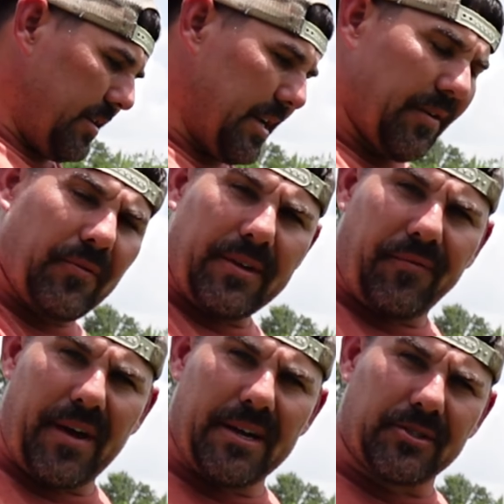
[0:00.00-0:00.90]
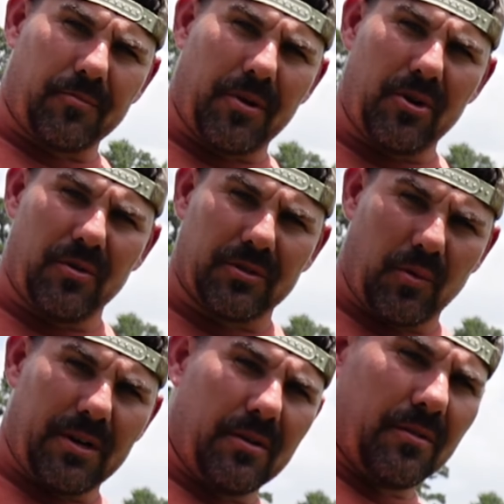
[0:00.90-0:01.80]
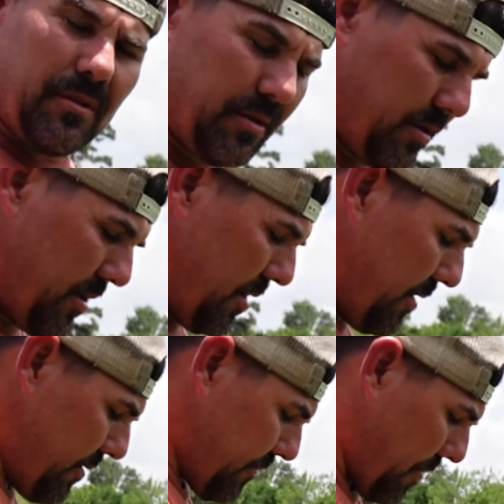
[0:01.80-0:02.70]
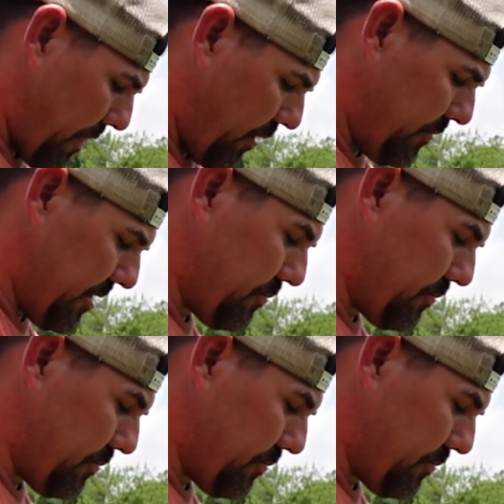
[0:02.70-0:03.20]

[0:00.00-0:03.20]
definitely a faster bow as well. This